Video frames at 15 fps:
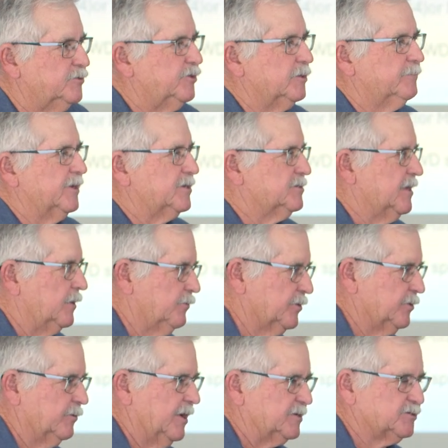You can mix that
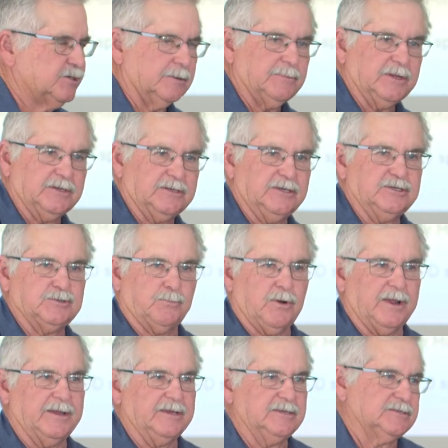with your SWD
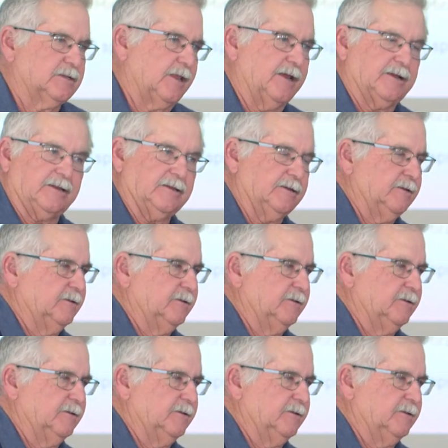sprays like